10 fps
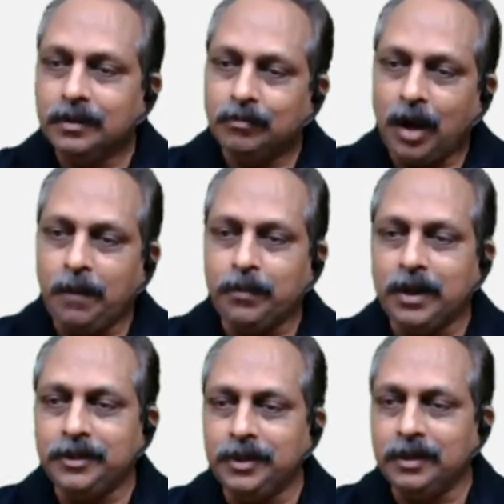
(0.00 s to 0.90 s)
My
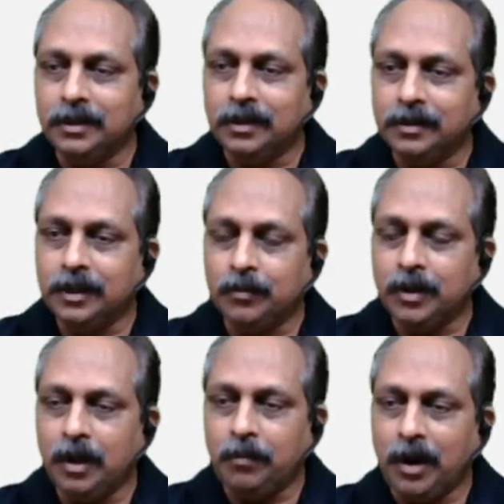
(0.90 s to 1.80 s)
pleasure,
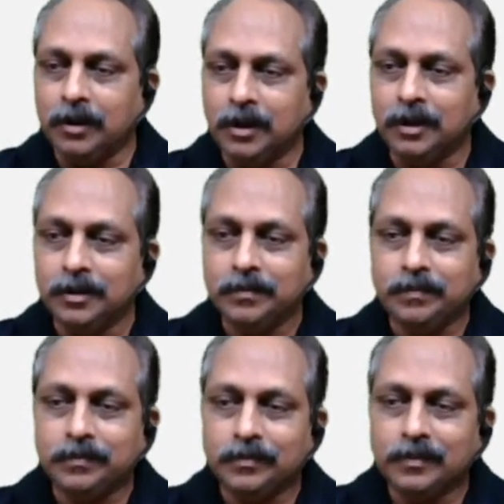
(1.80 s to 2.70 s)
Nirmala Mala.
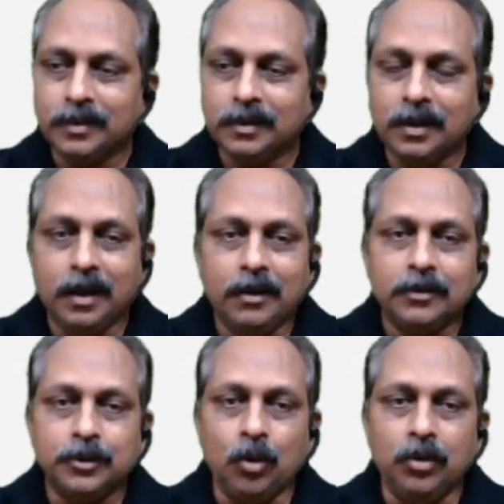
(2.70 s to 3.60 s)

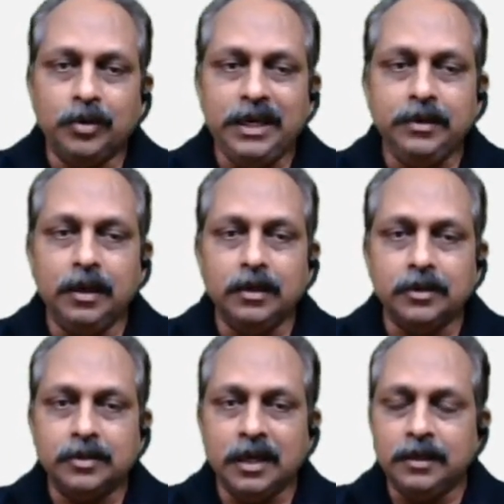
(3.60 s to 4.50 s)
So read the
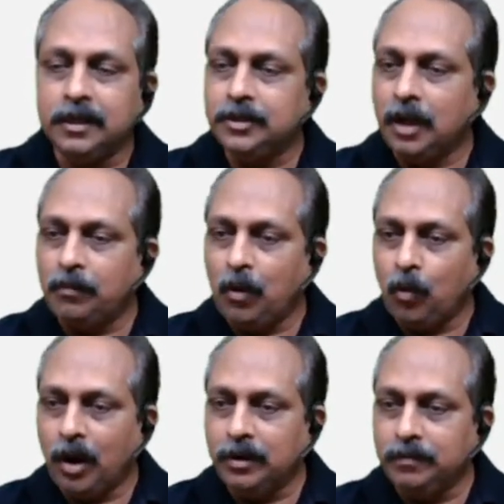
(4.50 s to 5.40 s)
sentence number
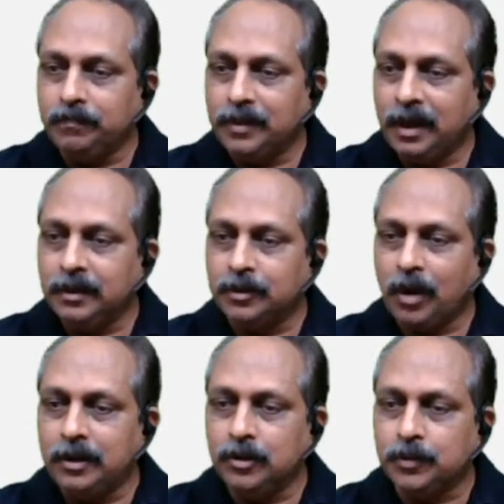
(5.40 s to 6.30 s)
one and
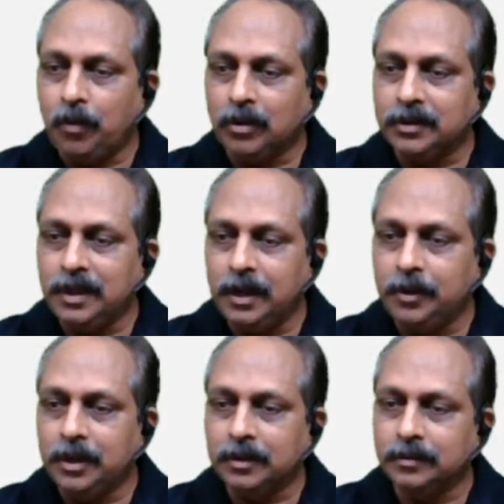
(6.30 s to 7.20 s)
try to spot the
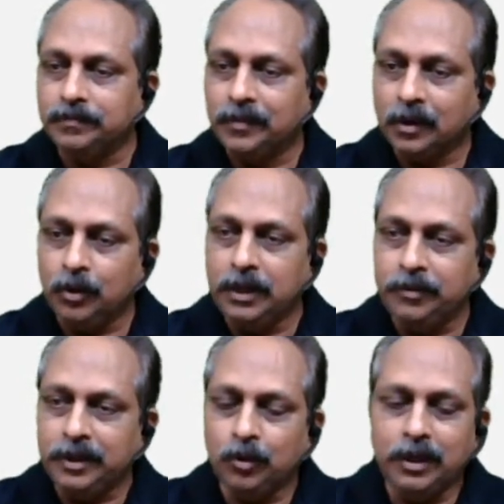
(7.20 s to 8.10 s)
error. Good
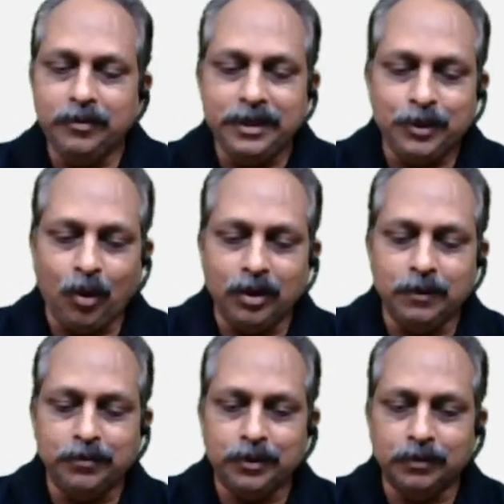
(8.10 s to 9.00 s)
evening. Good evening to all
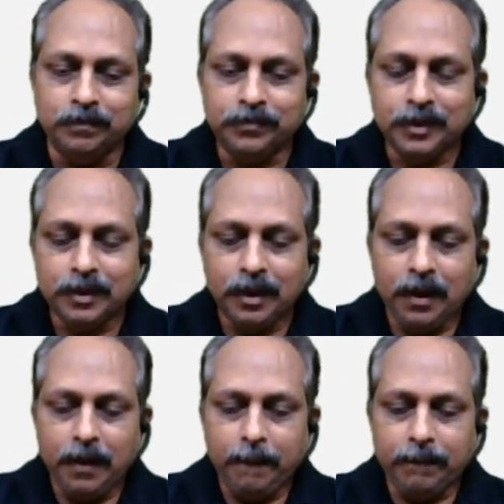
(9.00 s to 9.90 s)
of you.
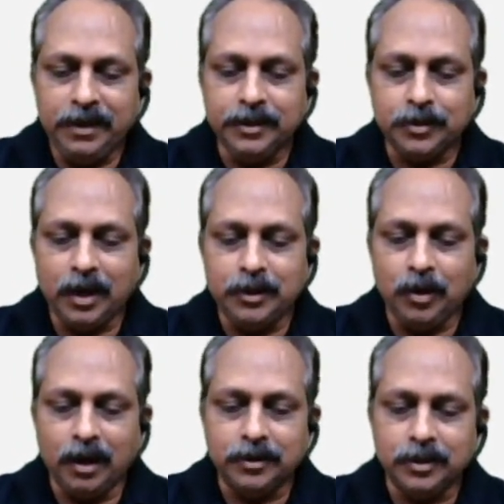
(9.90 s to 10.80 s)
Please try to
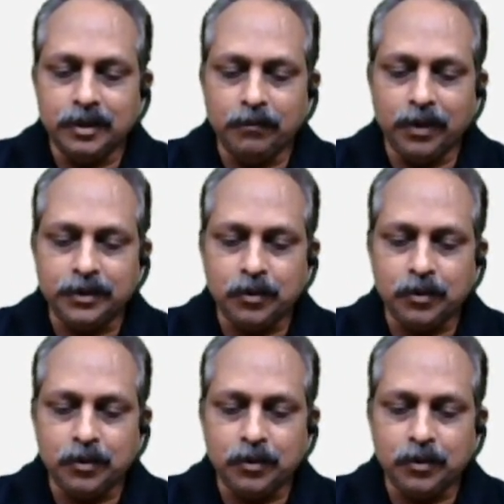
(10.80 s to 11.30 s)
answer the first